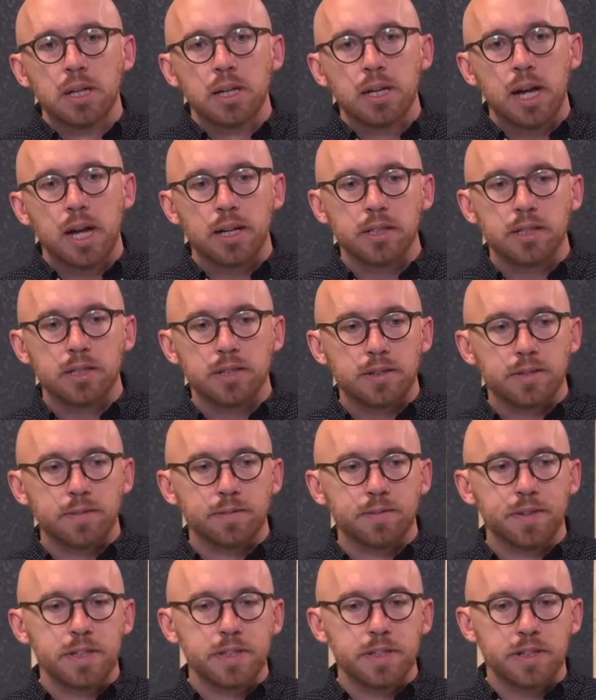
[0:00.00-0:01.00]
not just
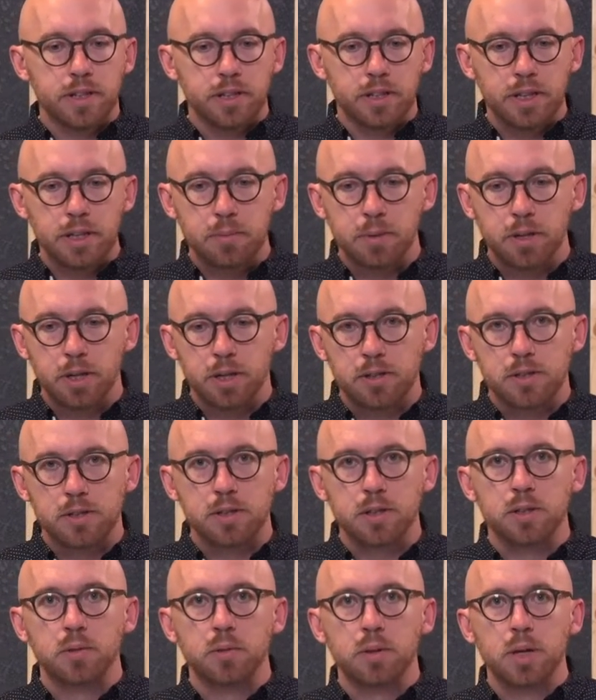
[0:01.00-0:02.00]
physically, but
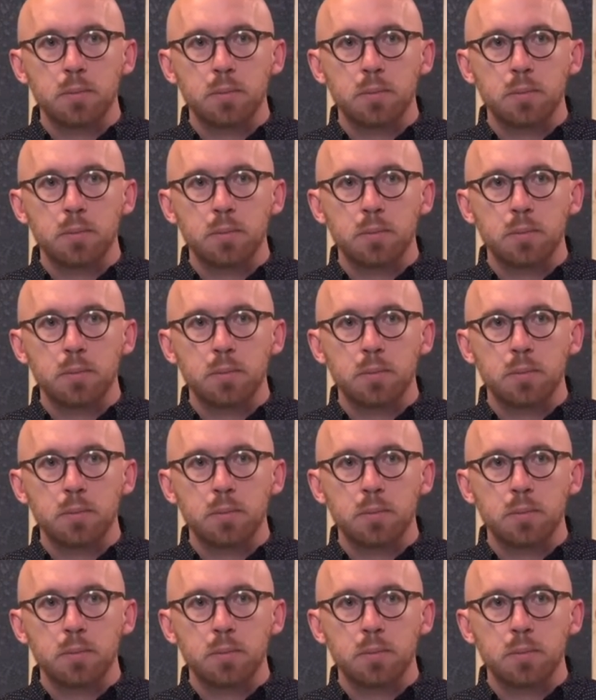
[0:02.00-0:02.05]
also